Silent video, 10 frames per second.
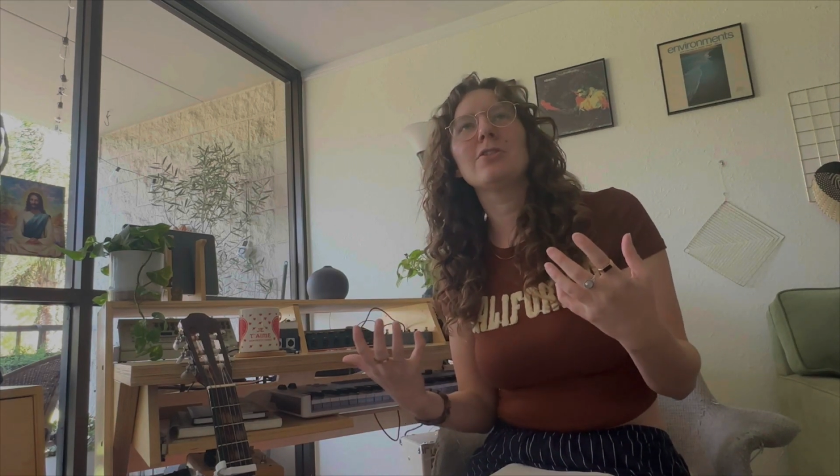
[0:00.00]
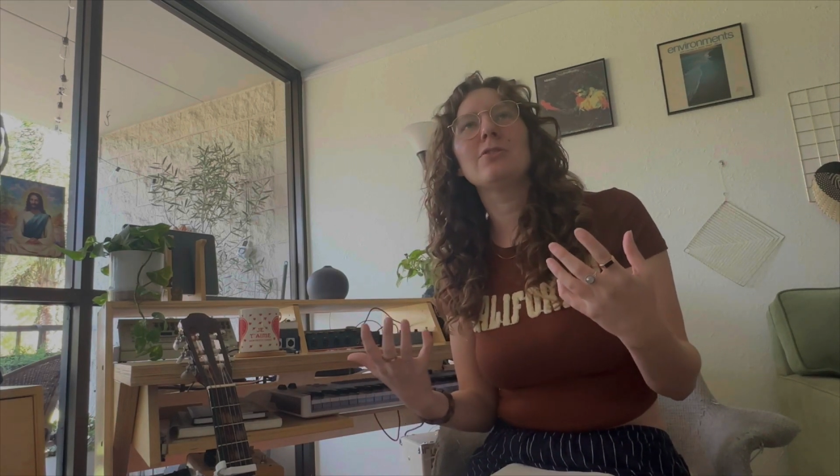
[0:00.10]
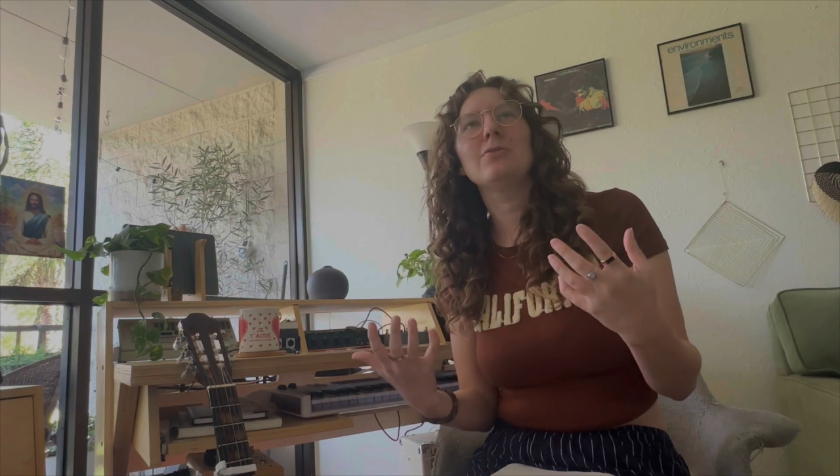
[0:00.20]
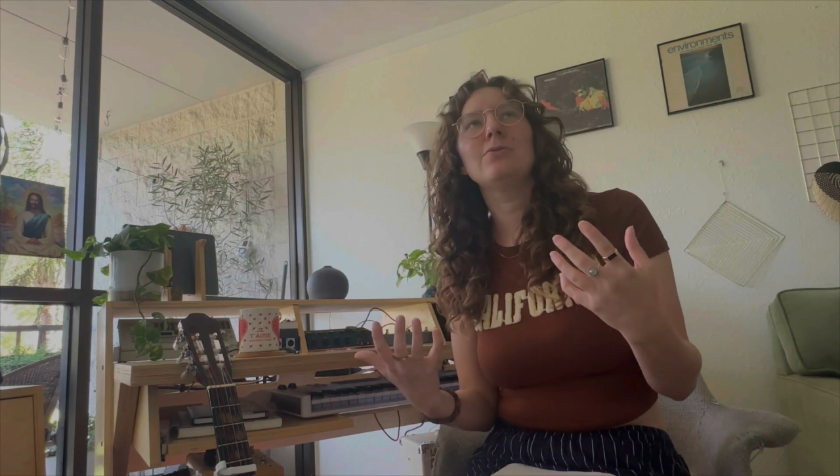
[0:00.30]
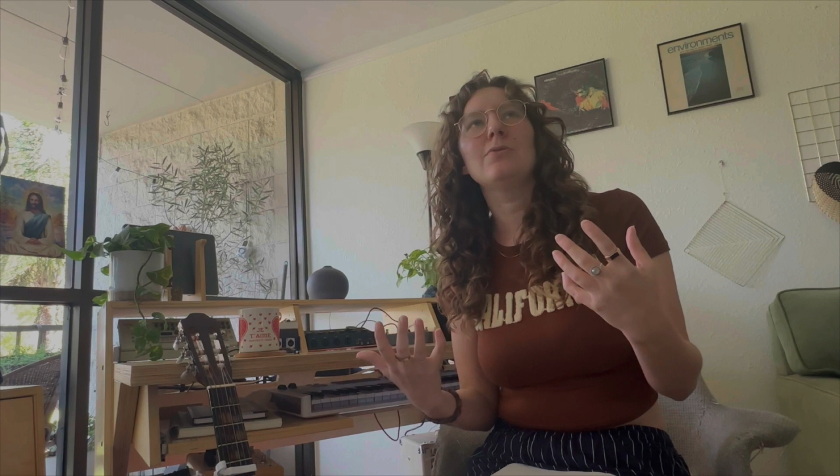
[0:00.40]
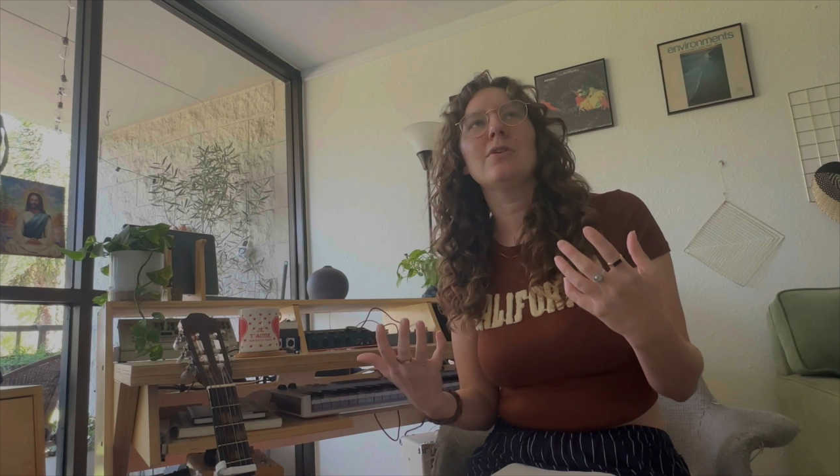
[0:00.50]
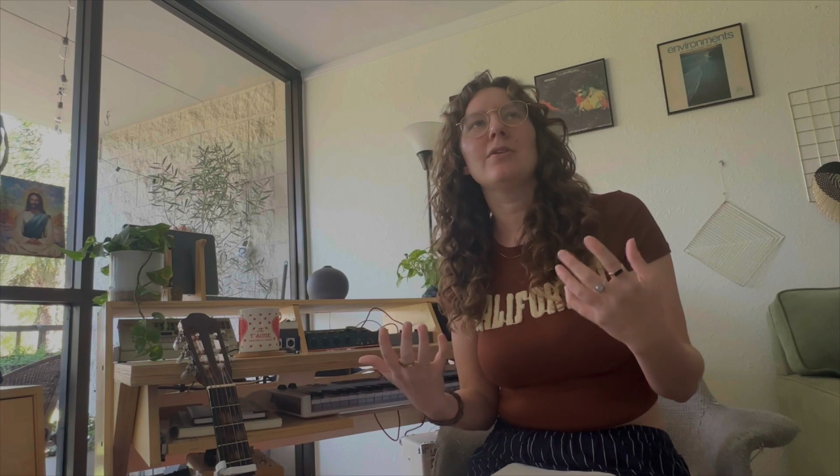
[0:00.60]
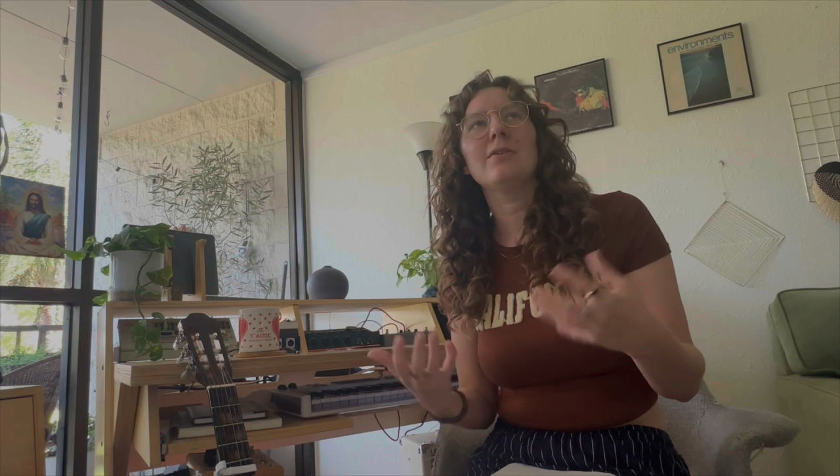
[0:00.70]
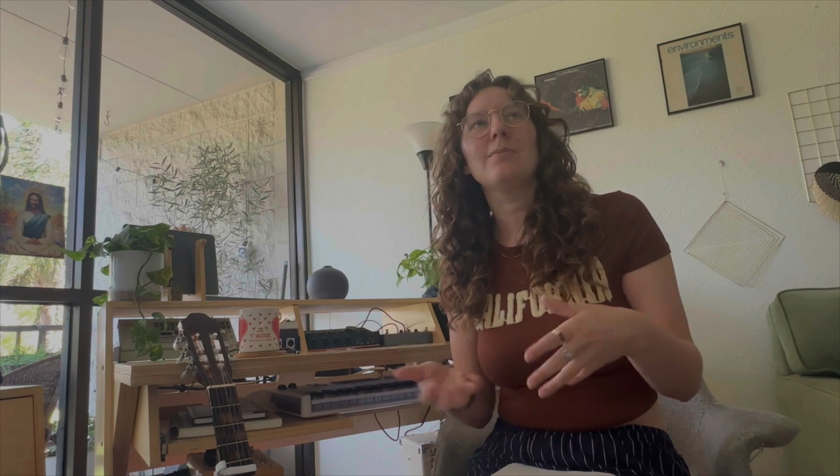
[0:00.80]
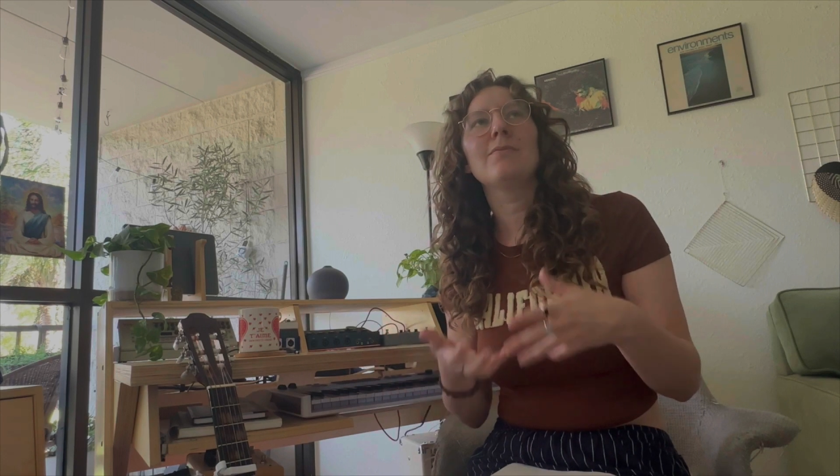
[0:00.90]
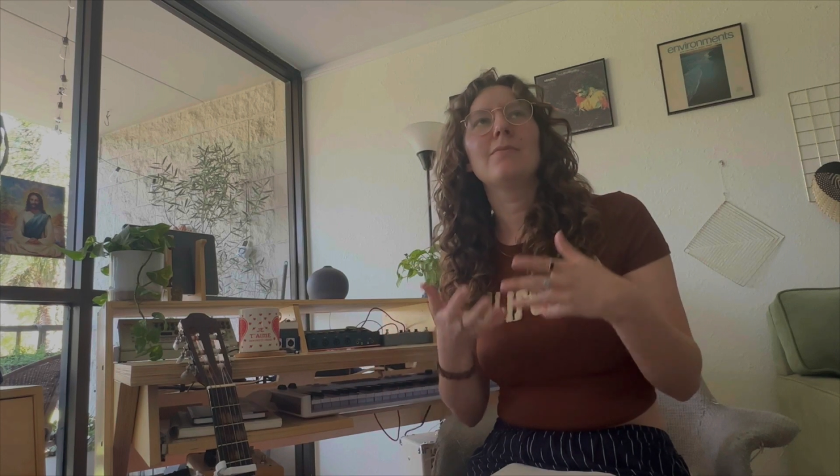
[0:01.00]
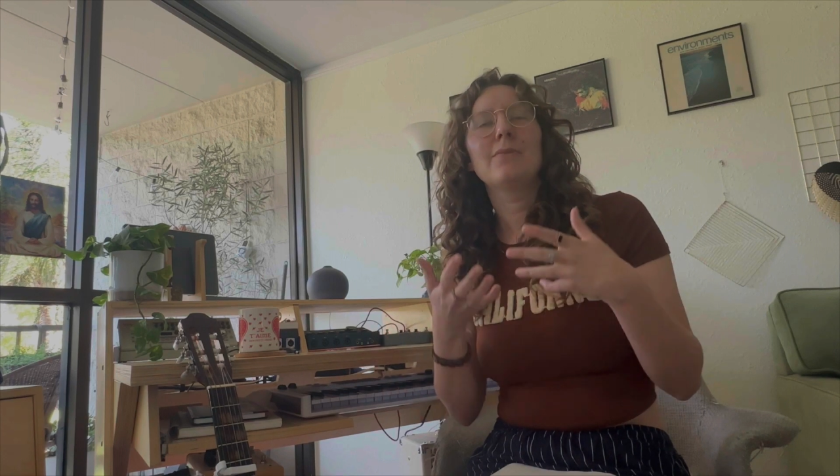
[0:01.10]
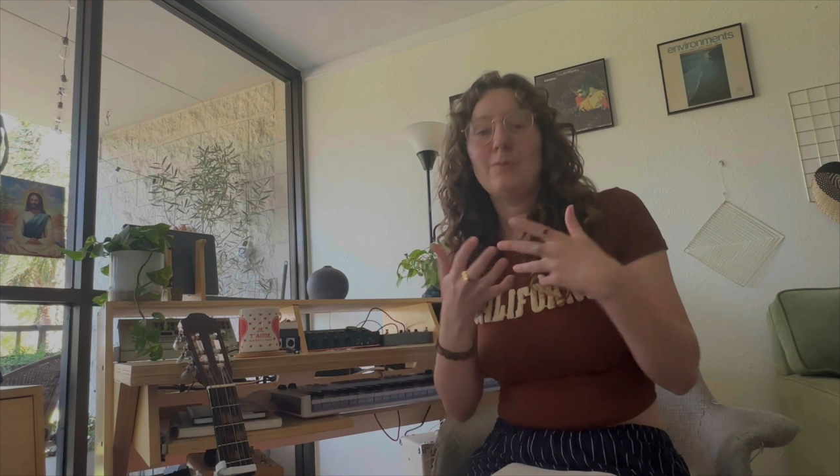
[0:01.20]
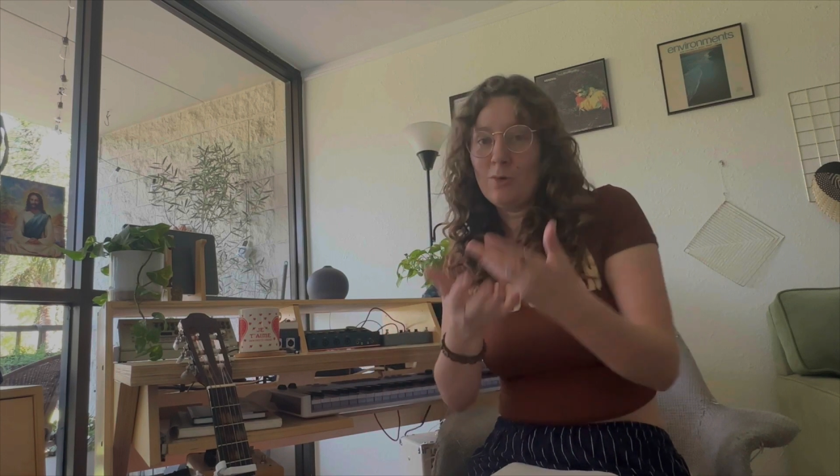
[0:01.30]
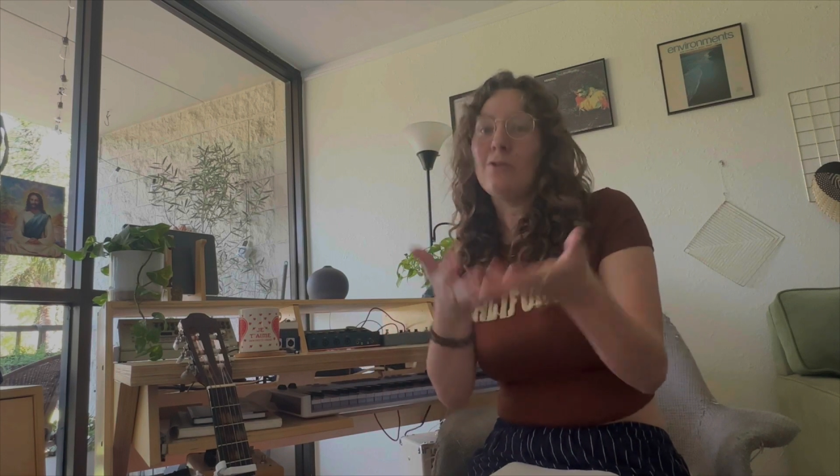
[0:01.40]
to
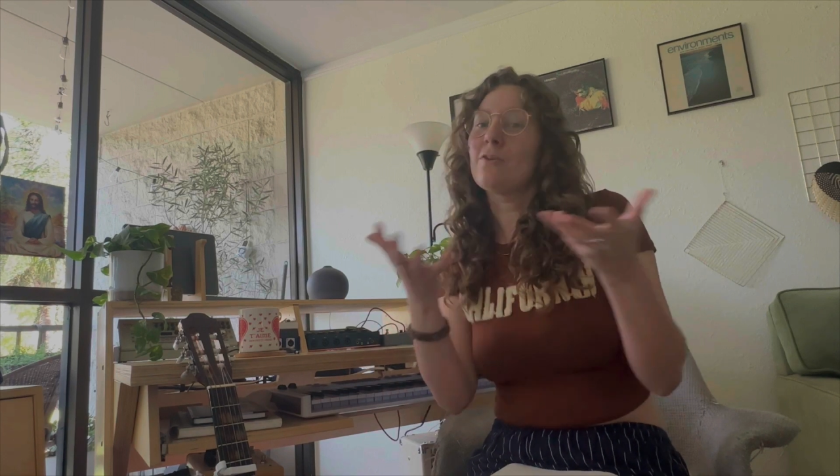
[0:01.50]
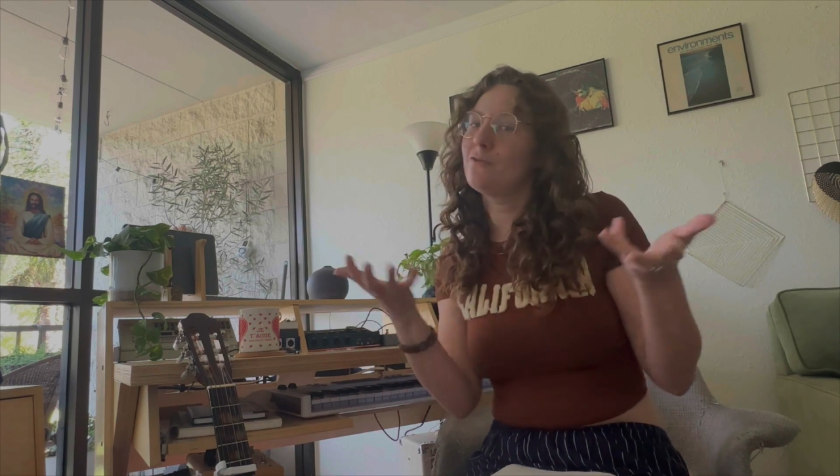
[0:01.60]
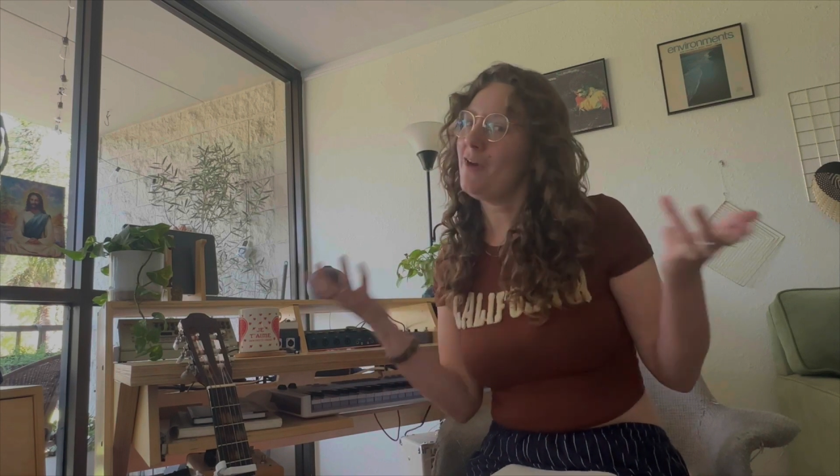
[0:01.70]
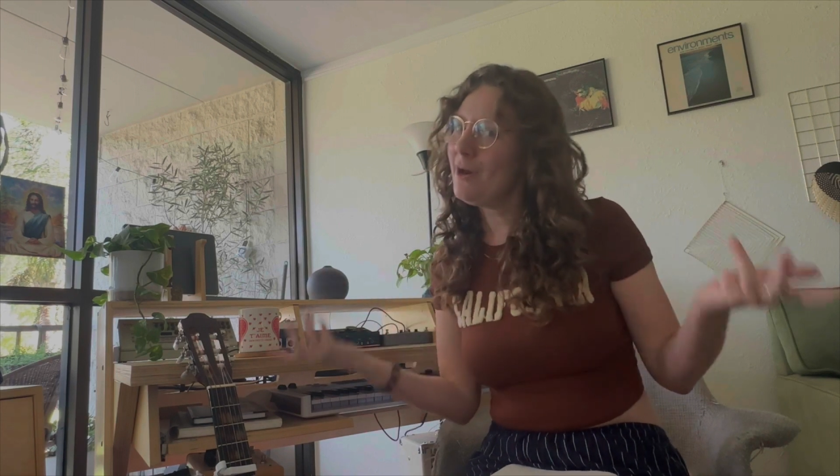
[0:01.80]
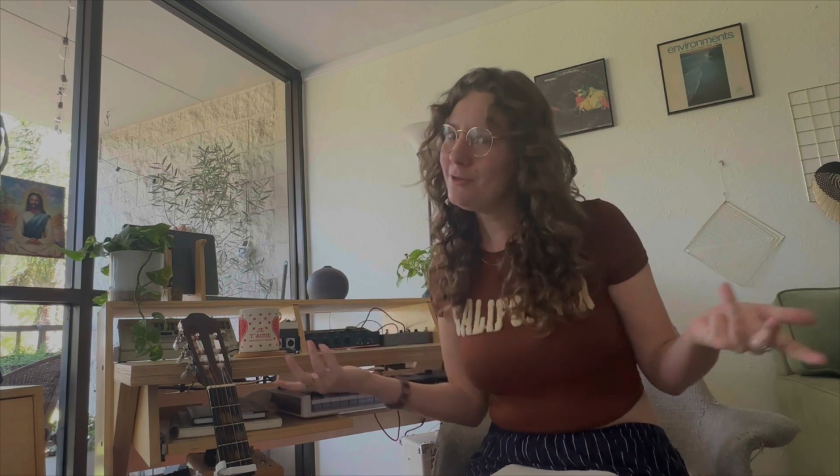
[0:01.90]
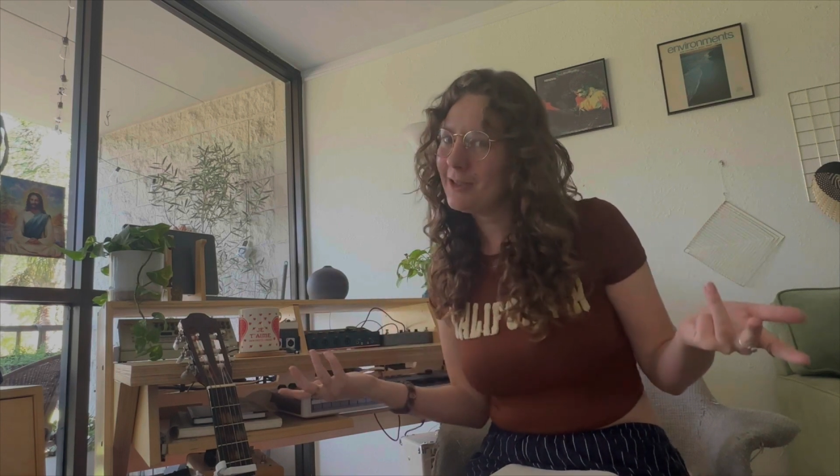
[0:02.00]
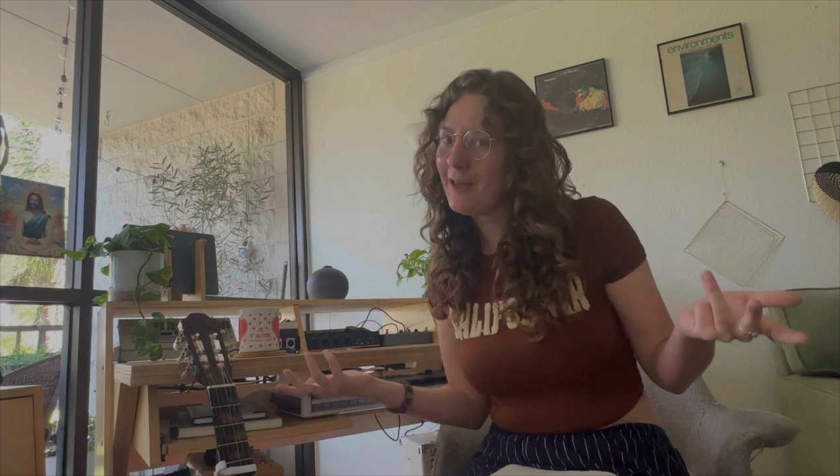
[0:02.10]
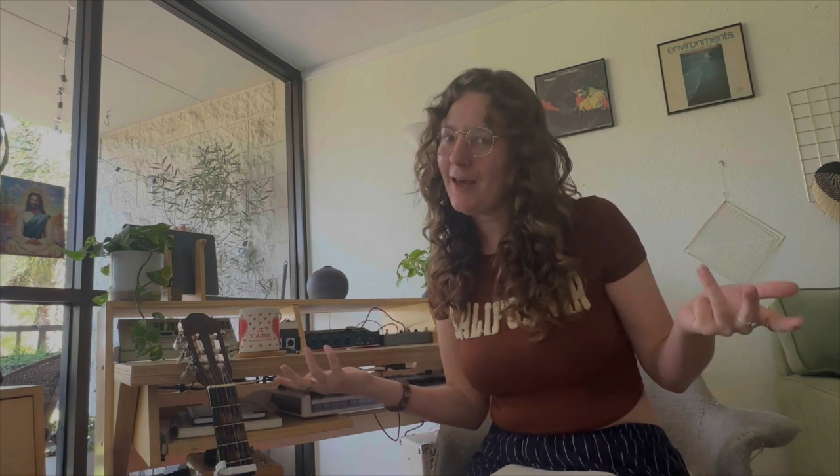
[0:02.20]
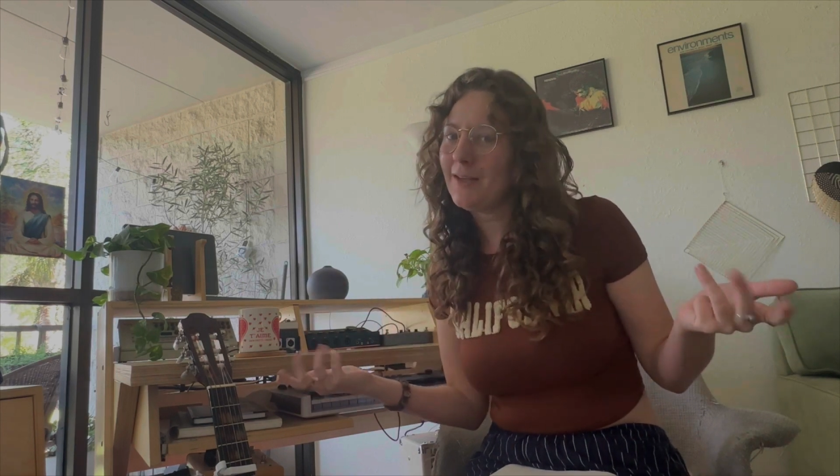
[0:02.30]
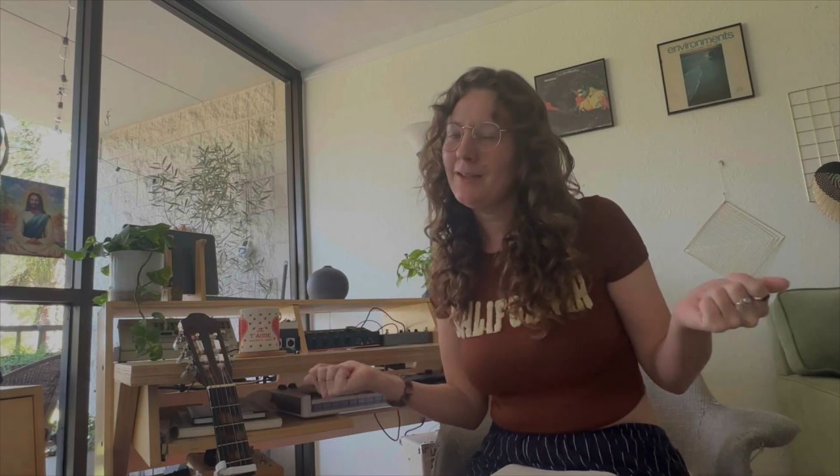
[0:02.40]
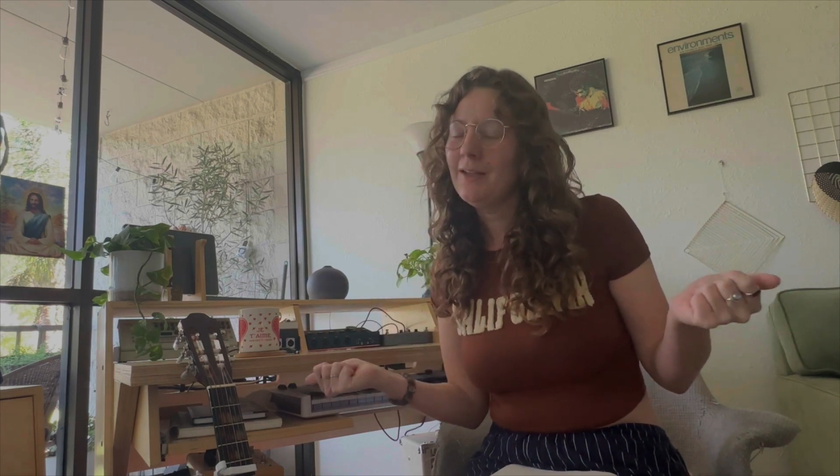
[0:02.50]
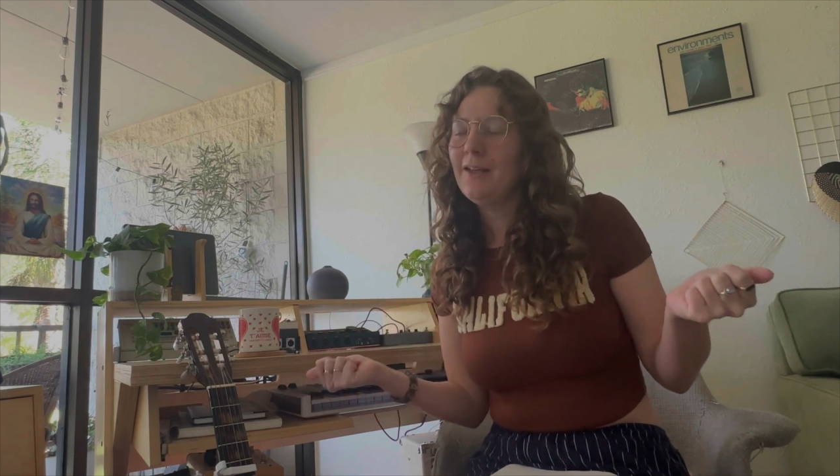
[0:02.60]
when you're found again,